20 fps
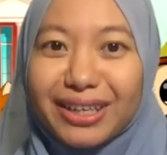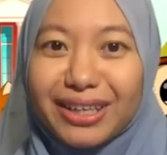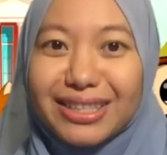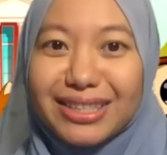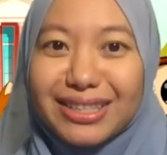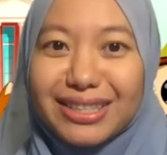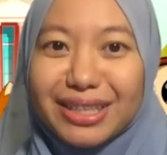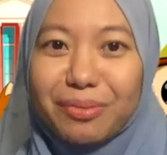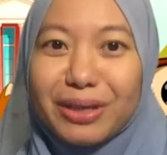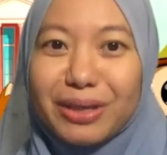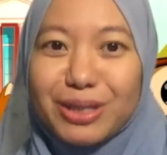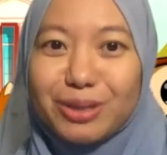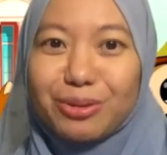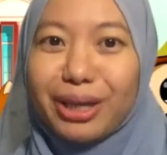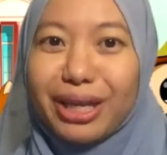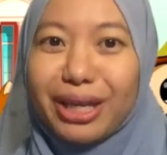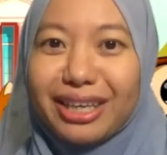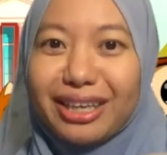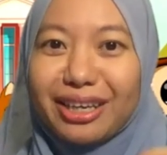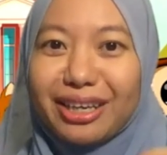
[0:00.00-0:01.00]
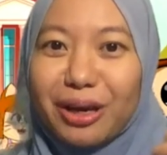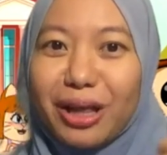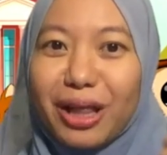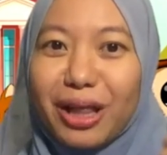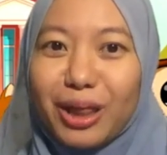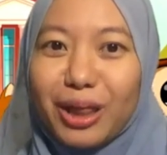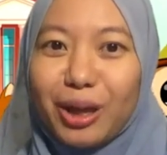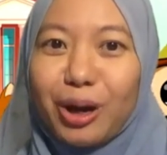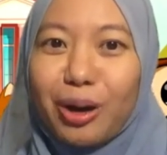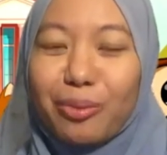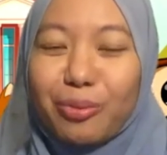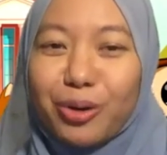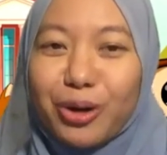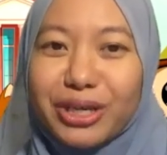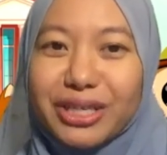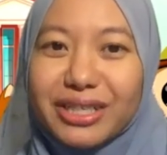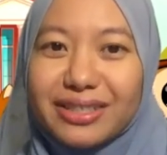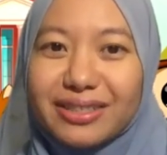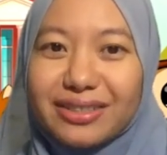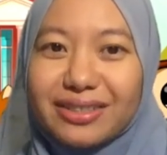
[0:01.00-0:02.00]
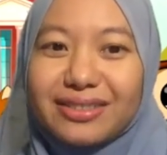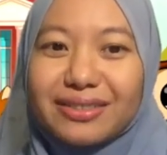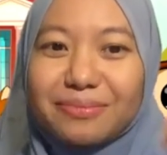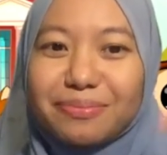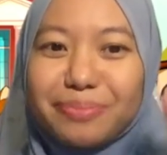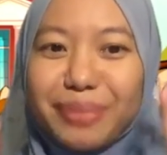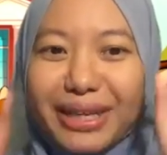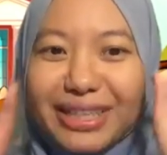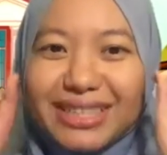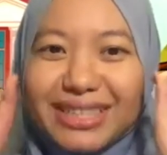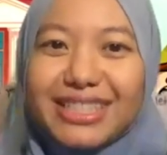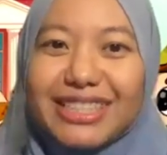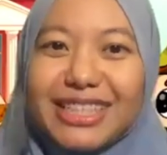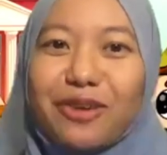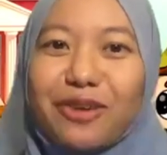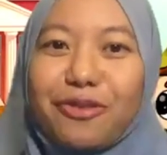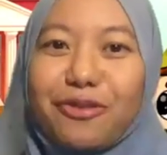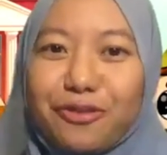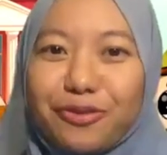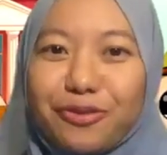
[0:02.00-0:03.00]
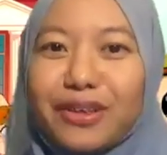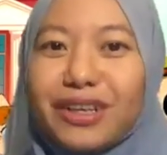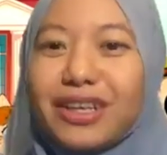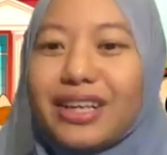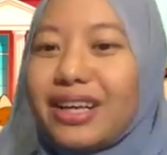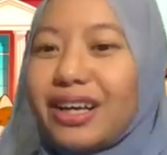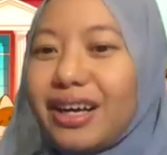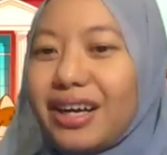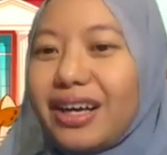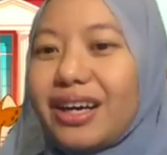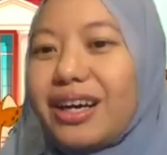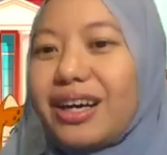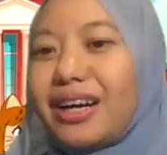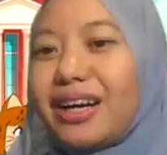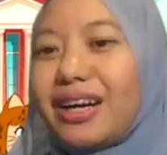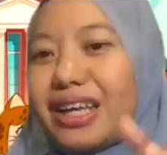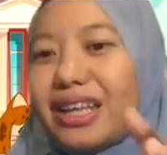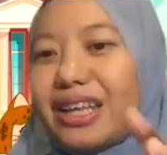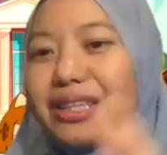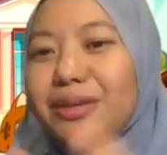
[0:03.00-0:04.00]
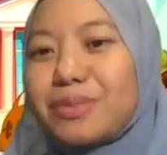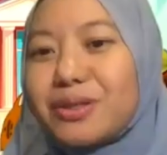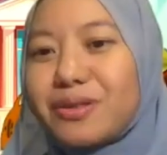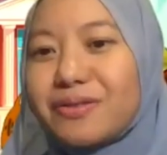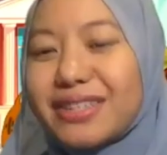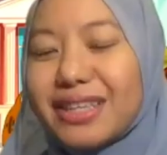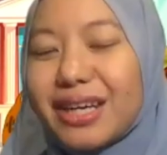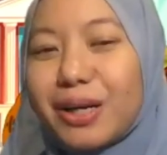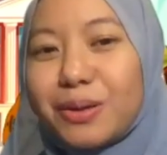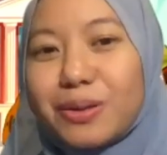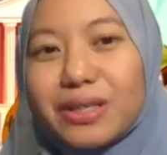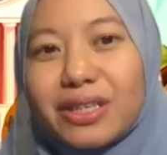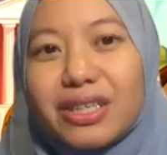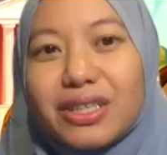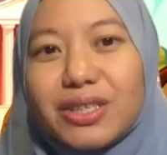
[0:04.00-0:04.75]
Because that means you can hear a lot more better depth uh, in terms of sound.